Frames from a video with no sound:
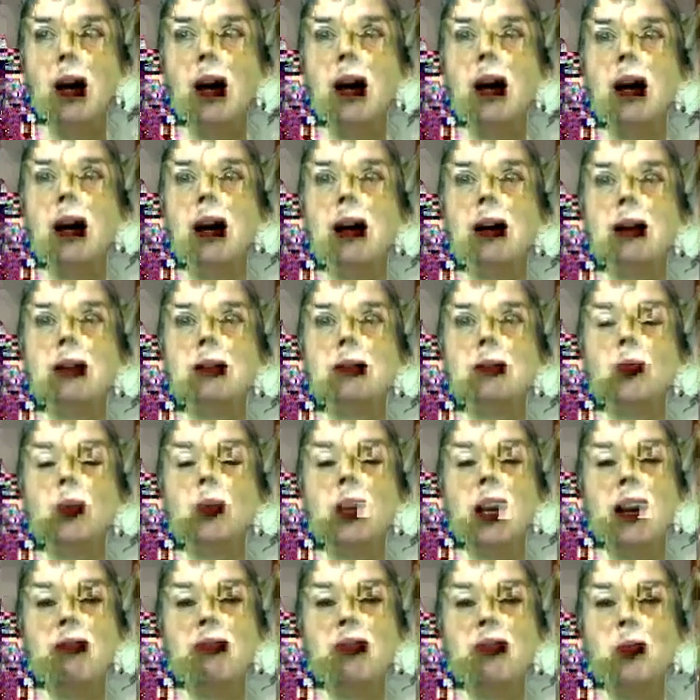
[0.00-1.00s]
And we
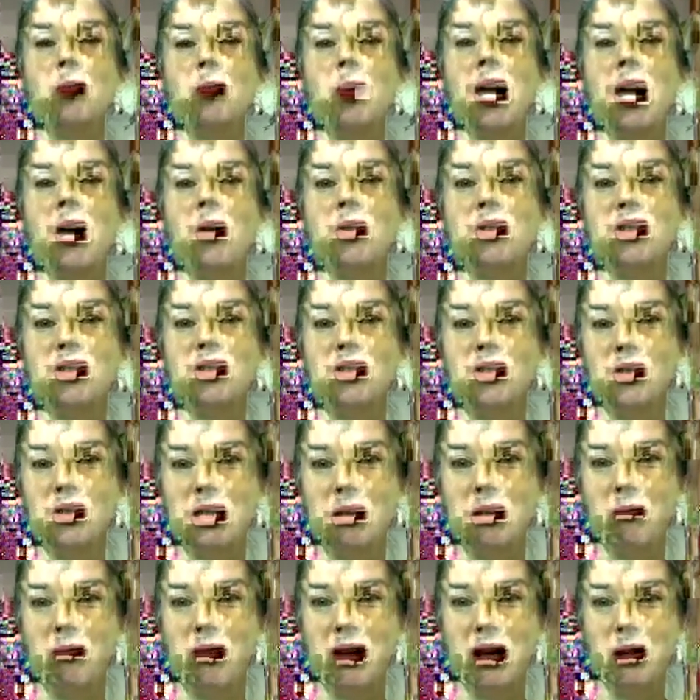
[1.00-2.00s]
have the power to do
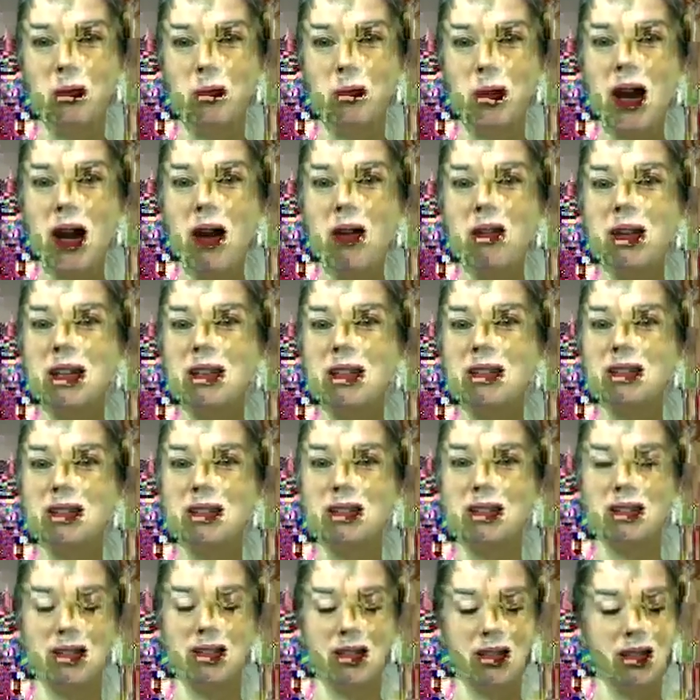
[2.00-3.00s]
something about it
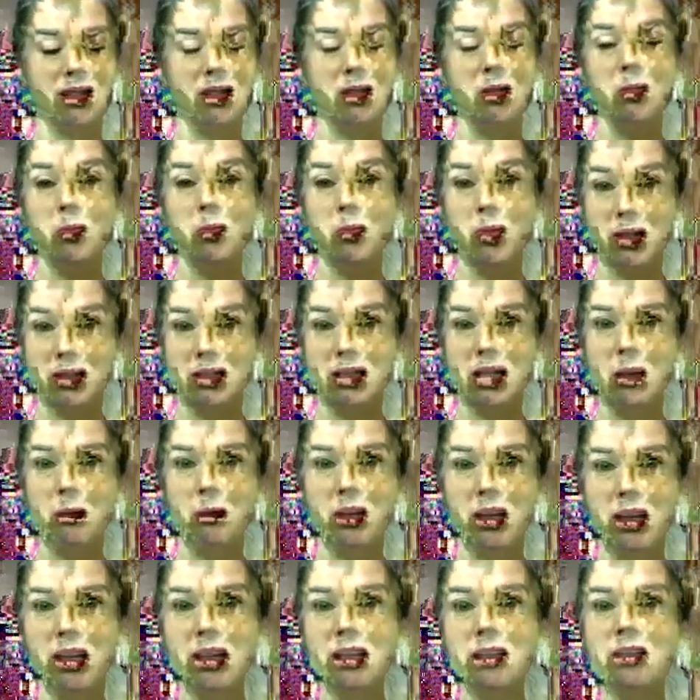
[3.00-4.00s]
by
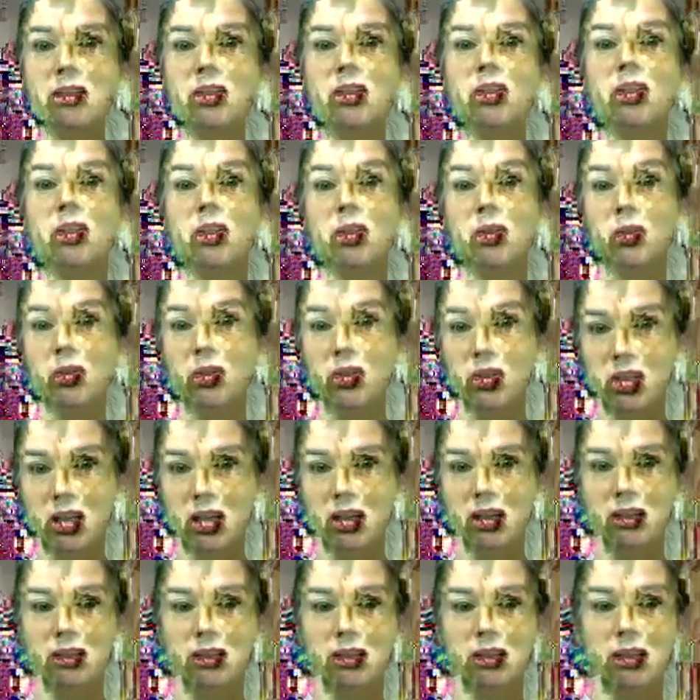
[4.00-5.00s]
tapping into
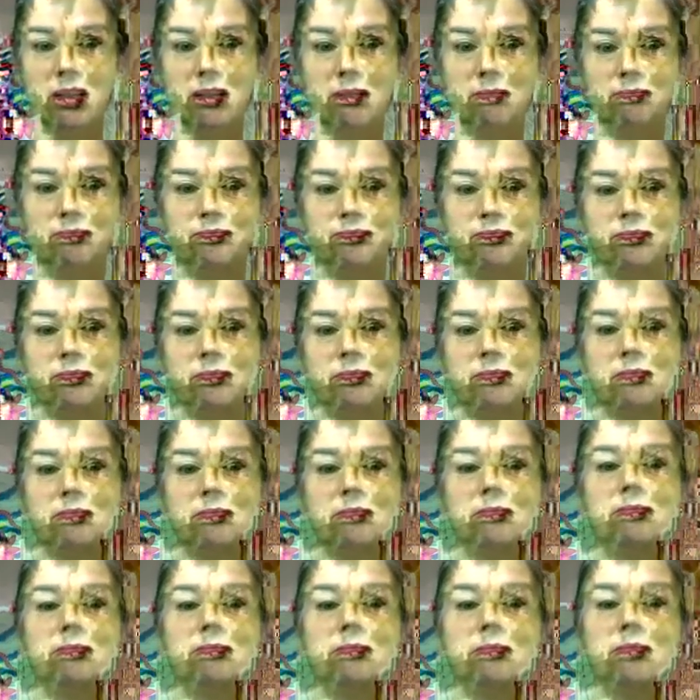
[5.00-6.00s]
Shakti.
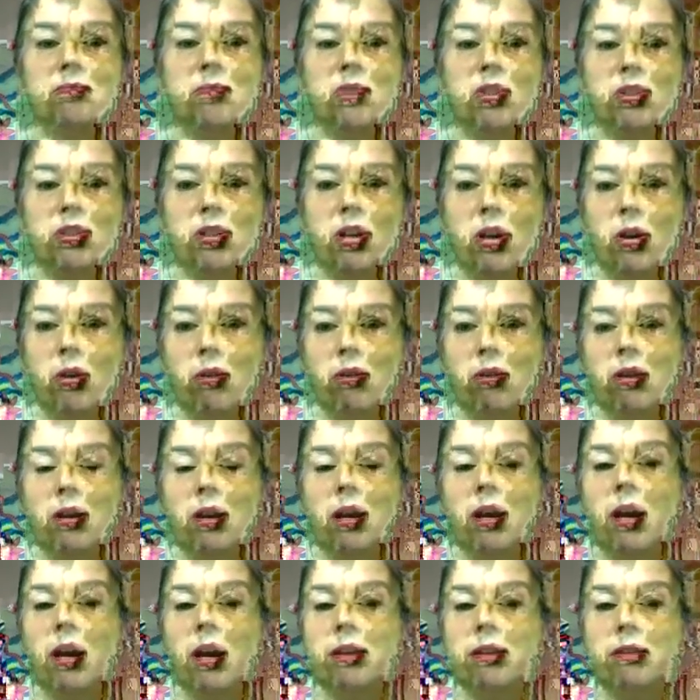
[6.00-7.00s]
So
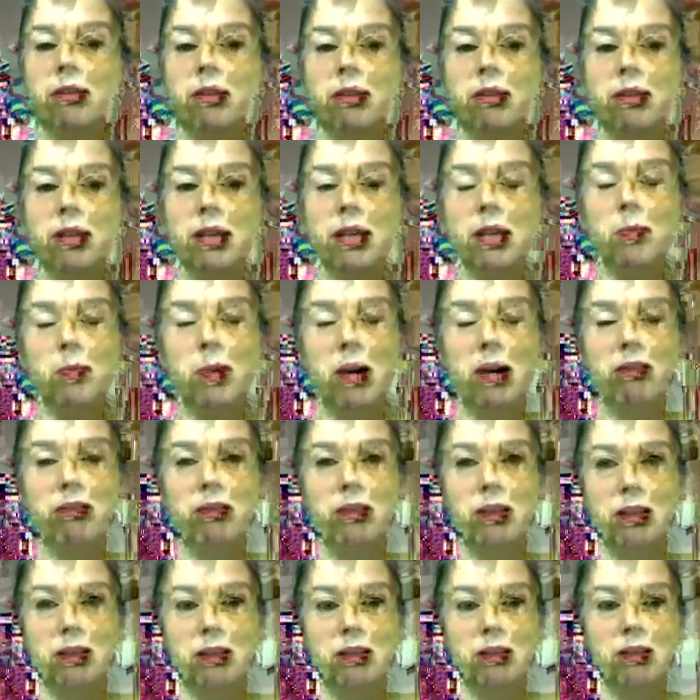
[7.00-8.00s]
another thing about
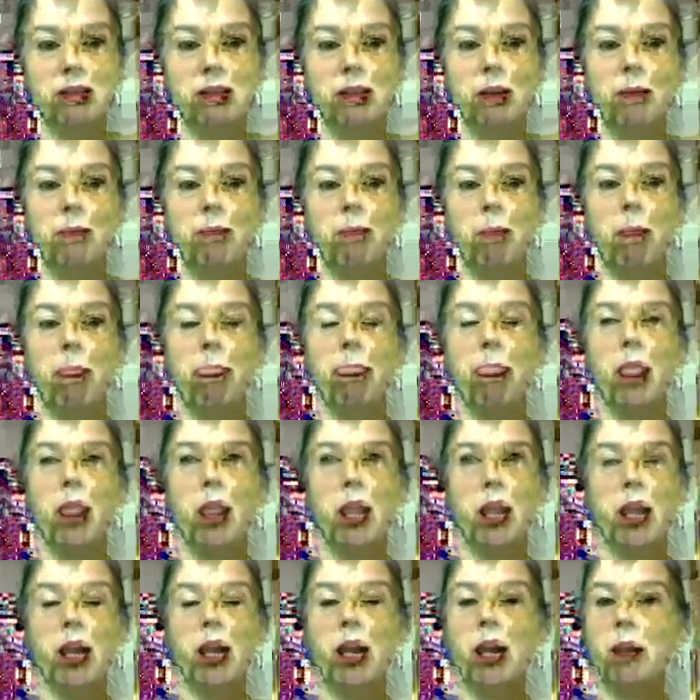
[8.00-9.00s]
this,
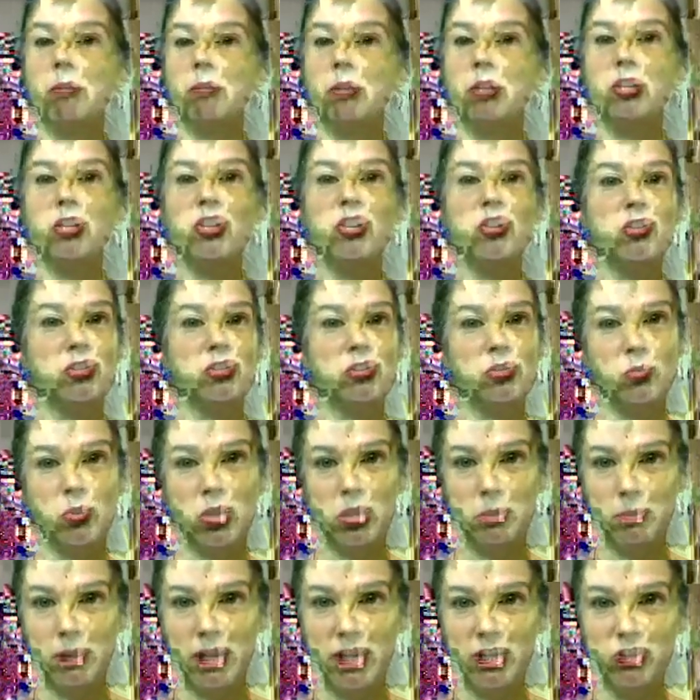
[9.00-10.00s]
I'm going to use the
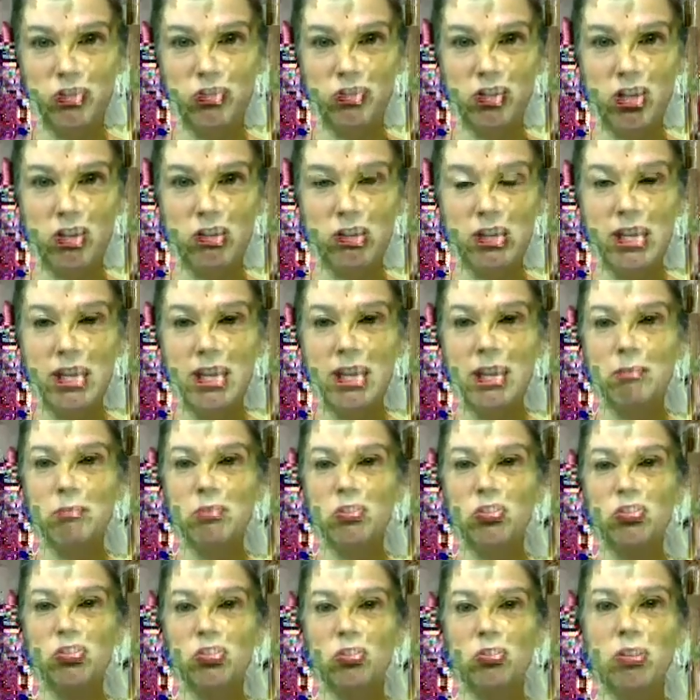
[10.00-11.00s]
word patriarchy. I'm
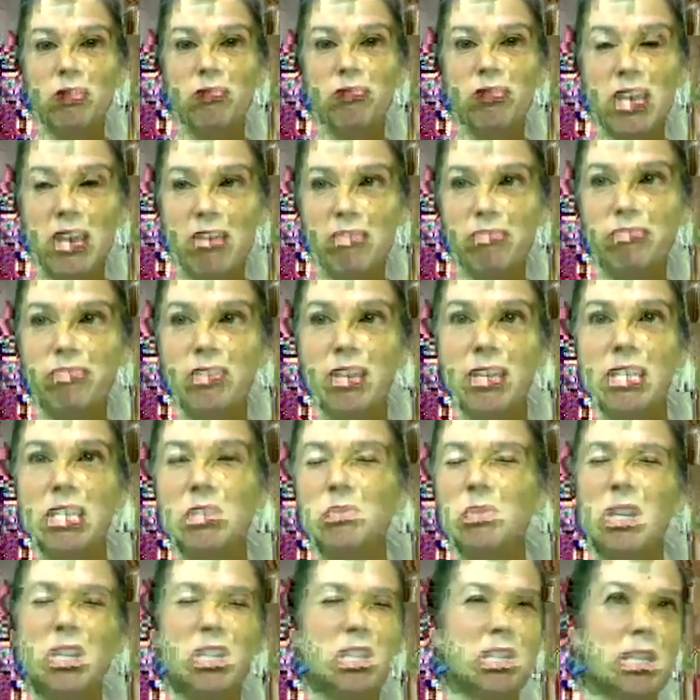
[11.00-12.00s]
sorry if that offends.
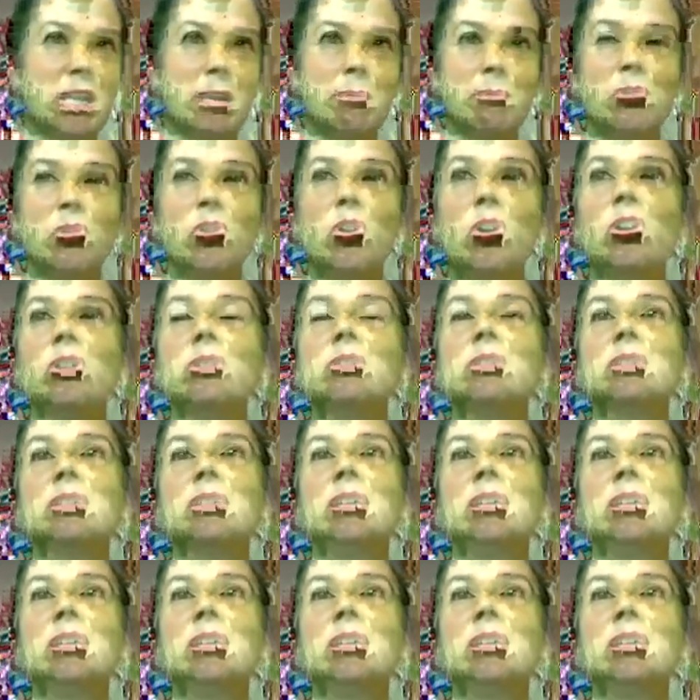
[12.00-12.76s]
Well, actually, I'm not.